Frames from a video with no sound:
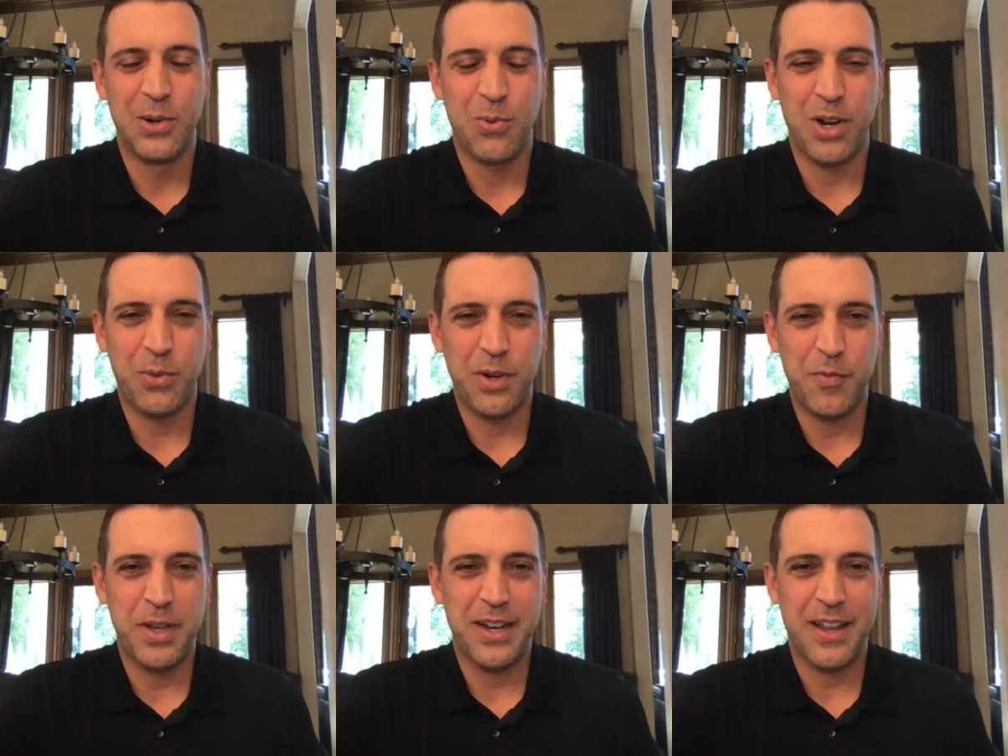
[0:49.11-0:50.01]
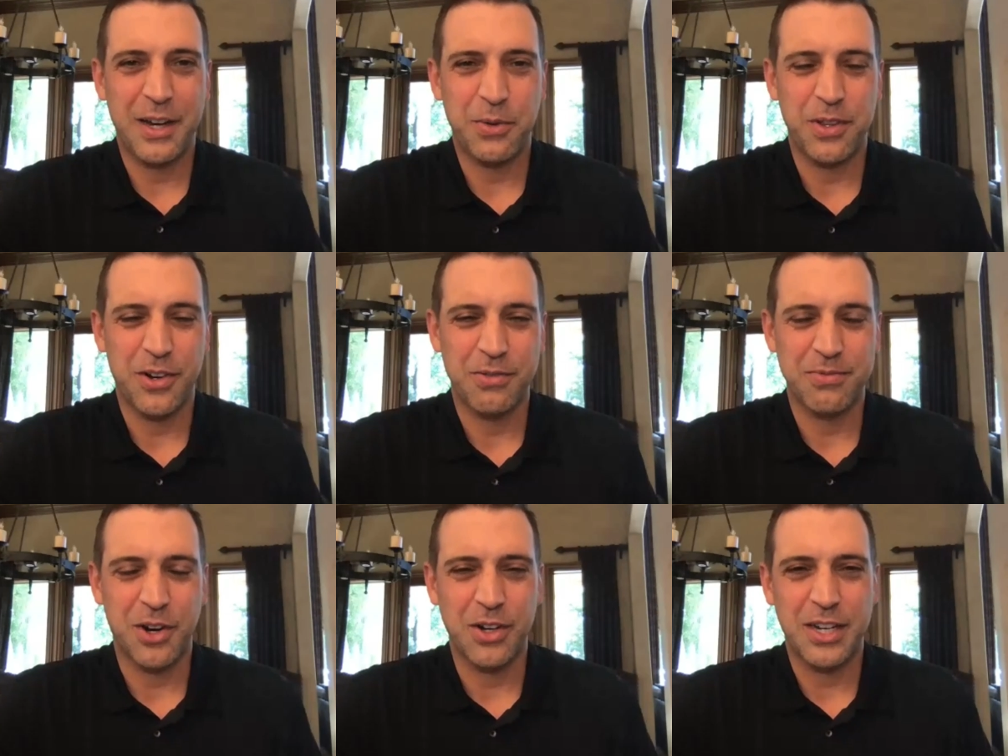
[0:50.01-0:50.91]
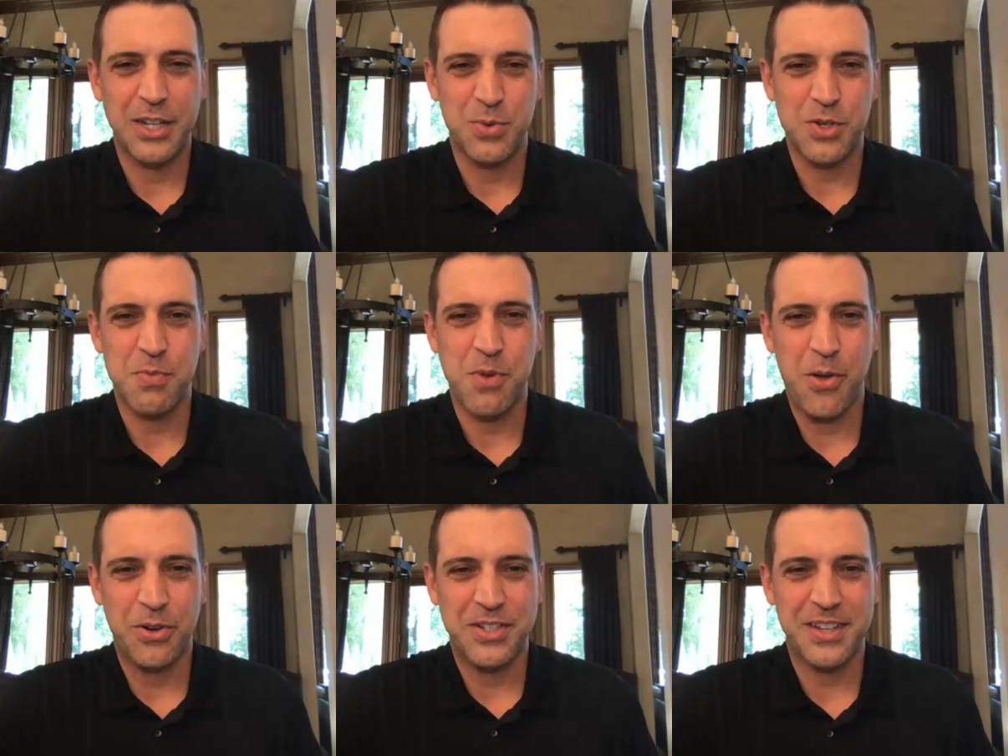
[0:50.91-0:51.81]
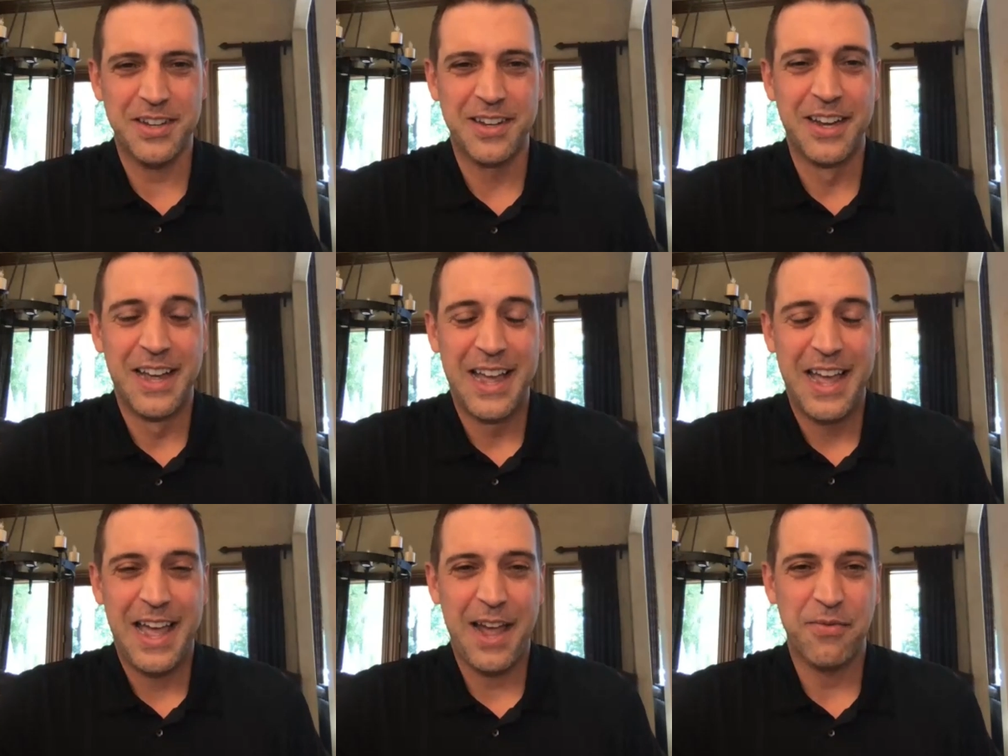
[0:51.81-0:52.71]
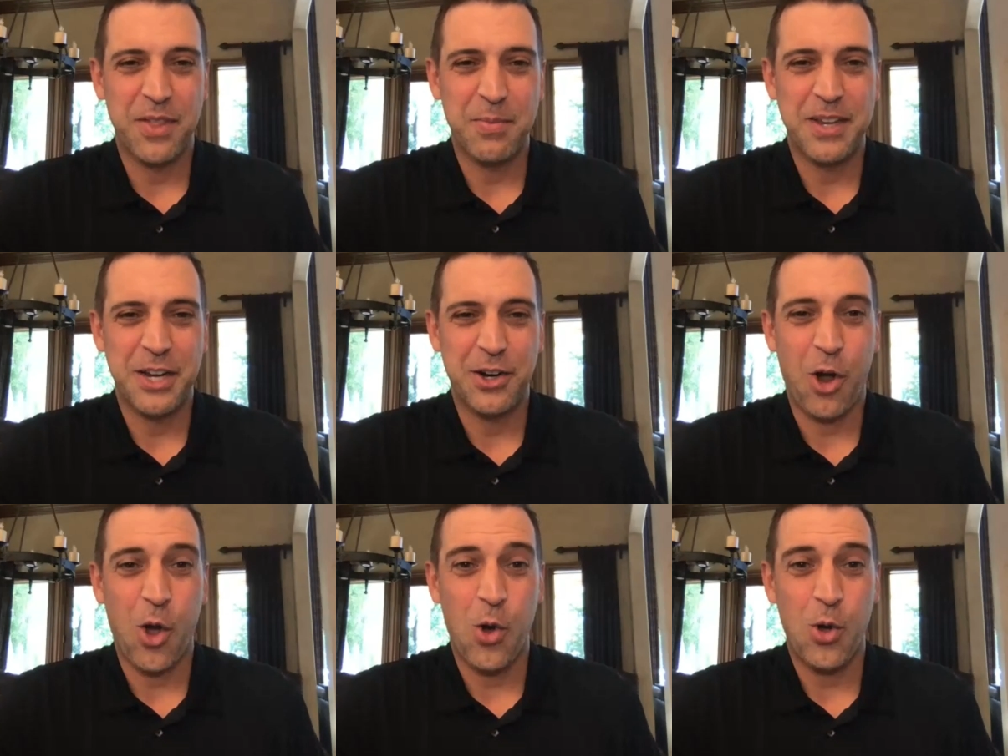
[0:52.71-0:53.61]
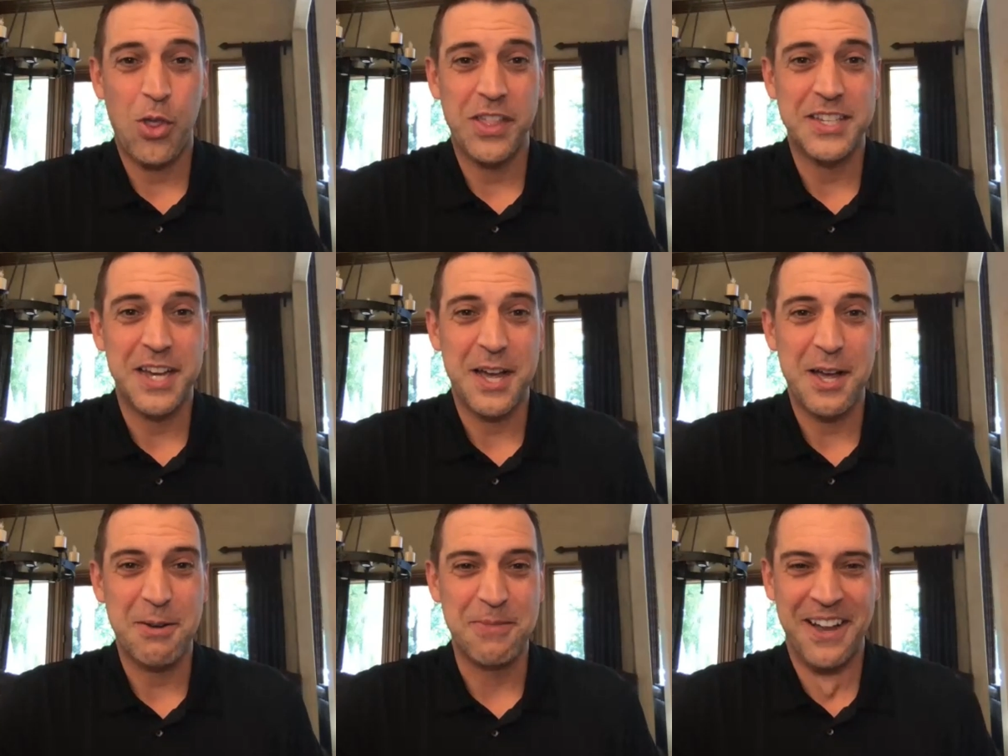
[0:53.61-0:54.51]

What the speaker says: what it would have been like when our kids were smaller to have them here all the time.